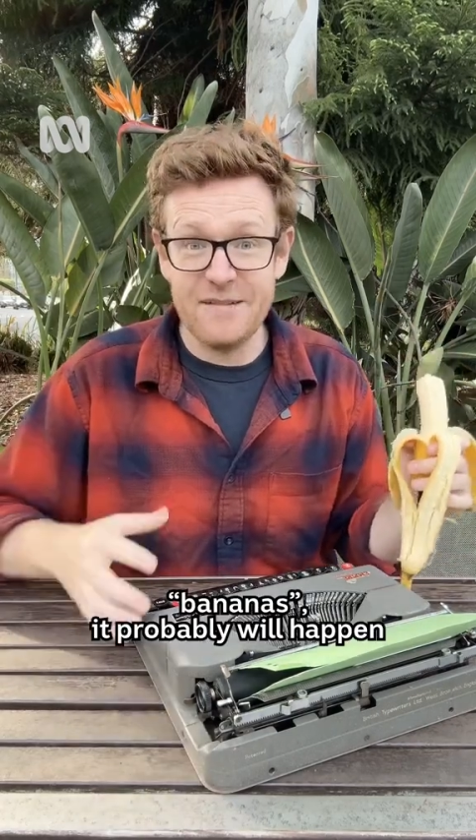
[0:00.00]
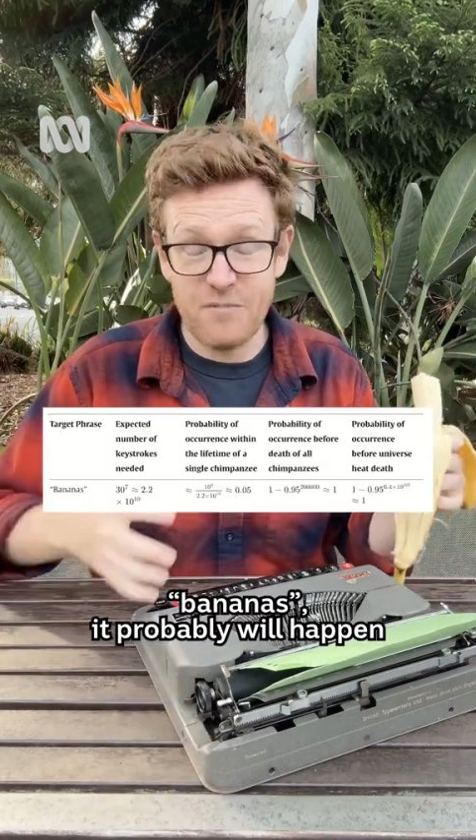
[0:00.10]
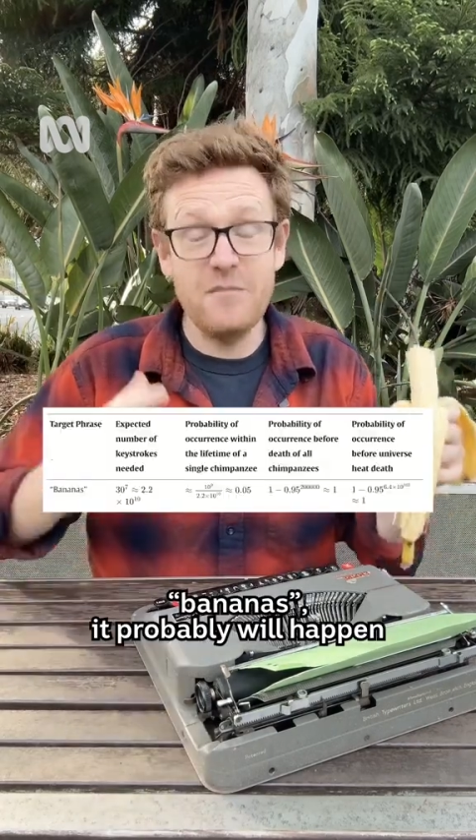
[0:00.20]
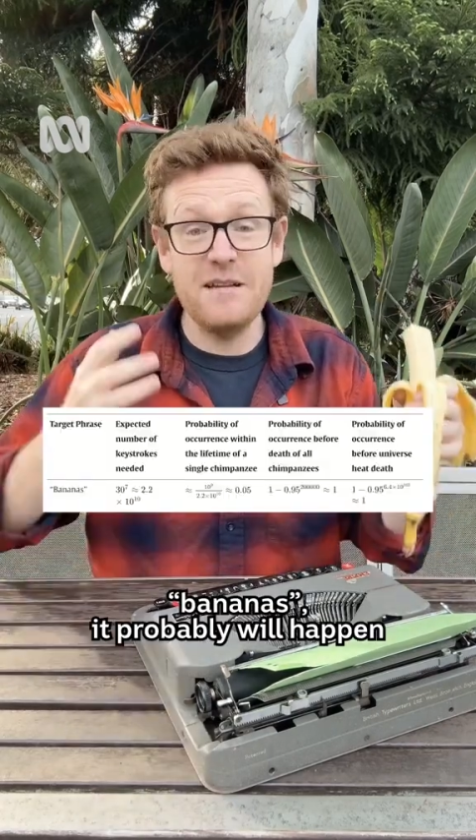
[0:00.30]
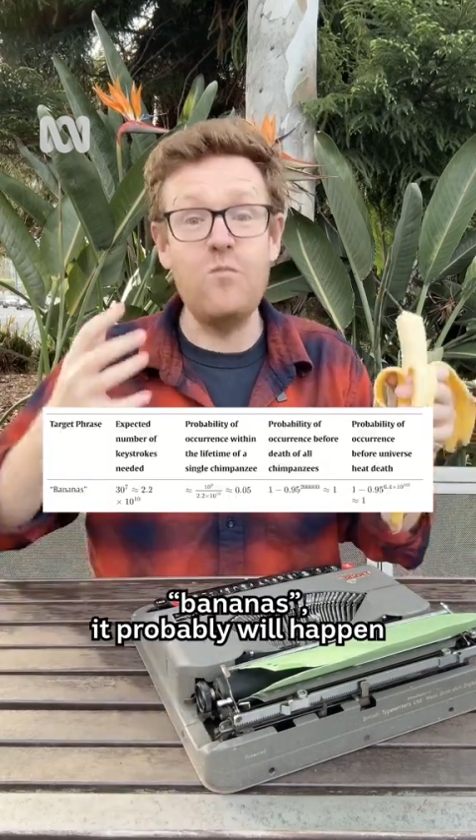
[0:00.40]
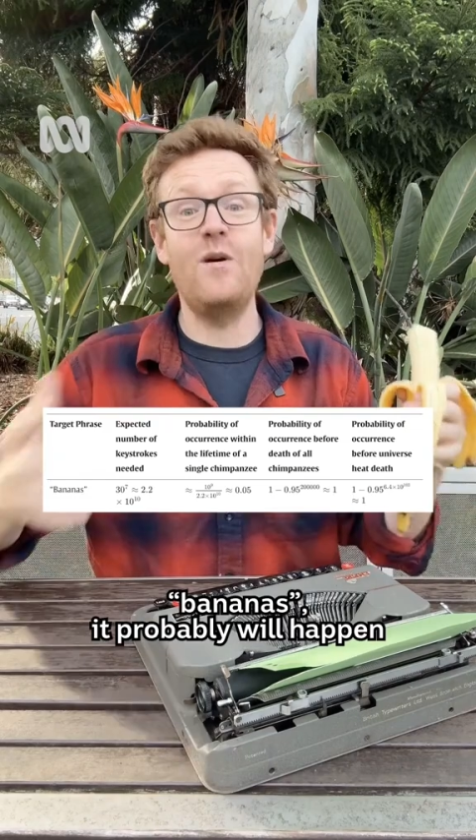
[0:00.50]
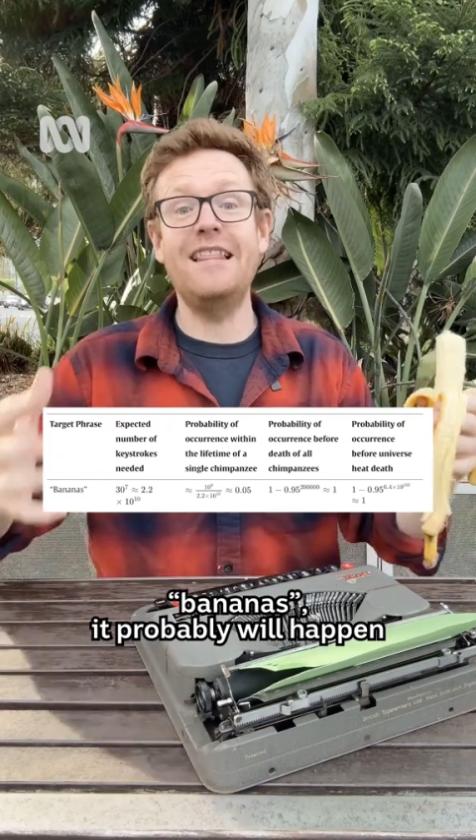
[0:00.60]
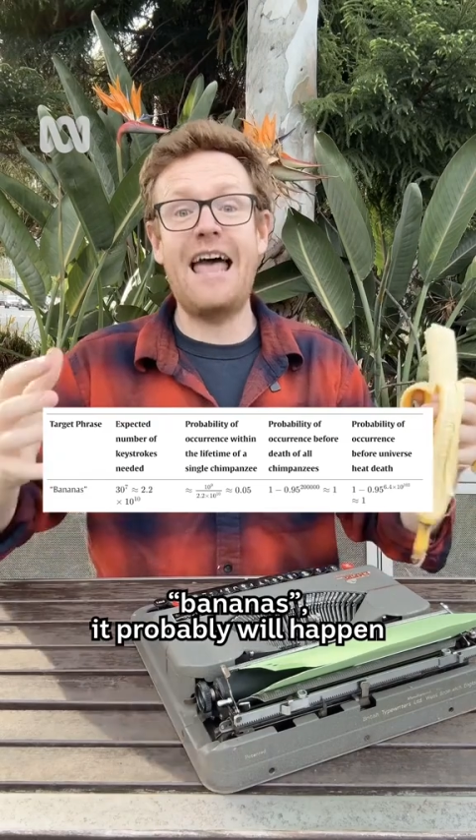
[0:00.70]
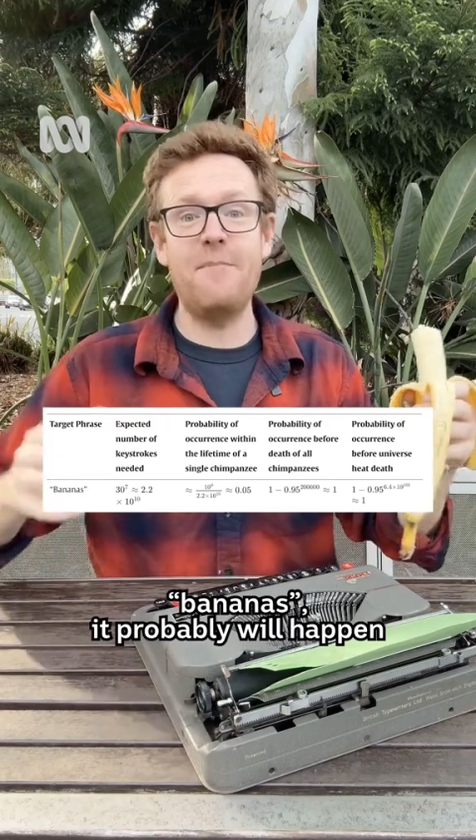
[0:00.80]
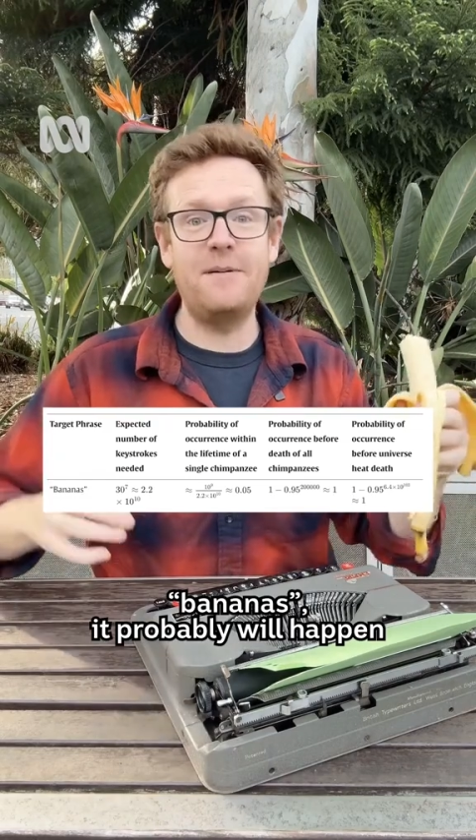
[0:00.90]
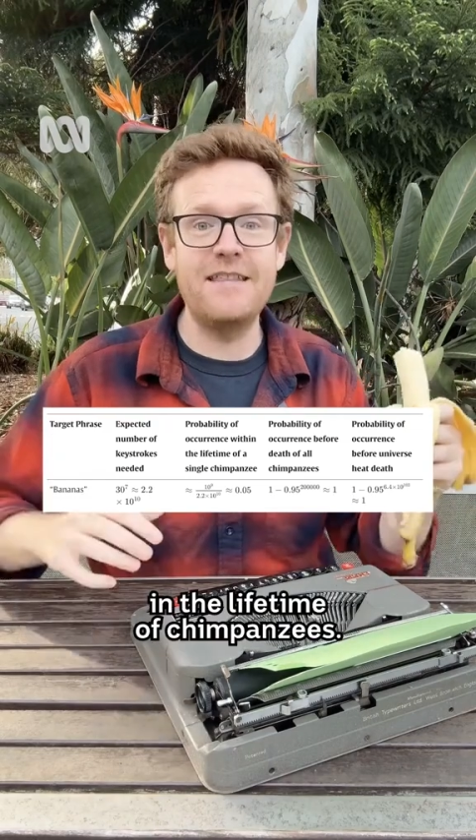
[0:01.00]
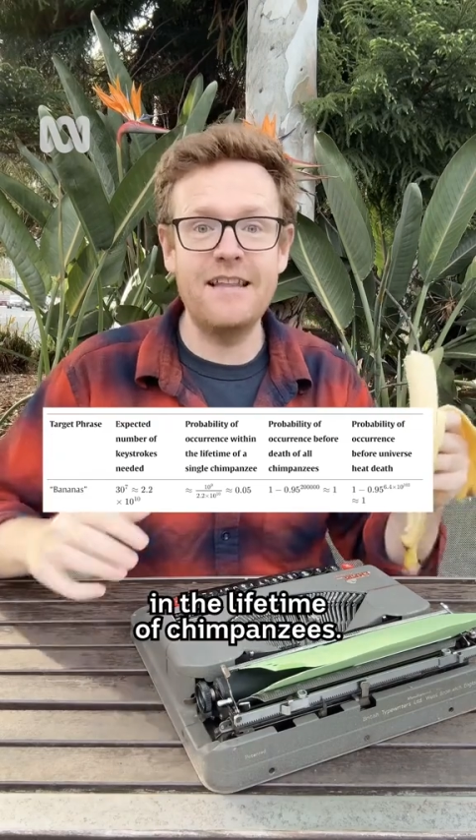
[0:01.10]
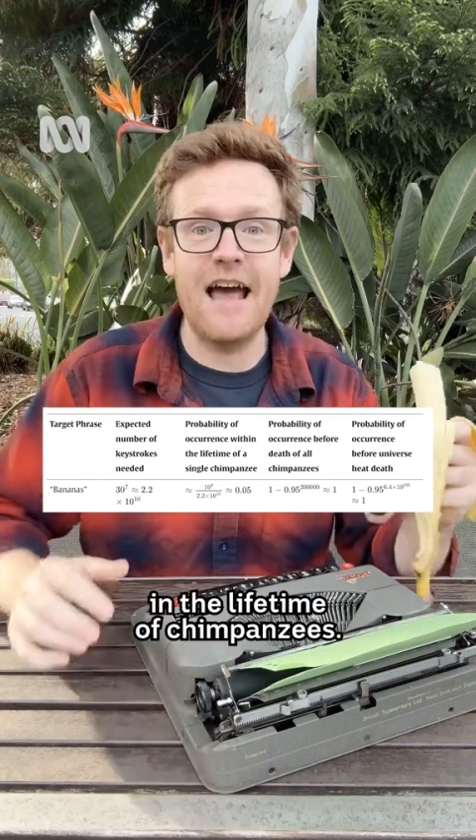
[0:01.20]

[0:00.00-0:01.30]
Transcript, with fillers: it probably will happen in the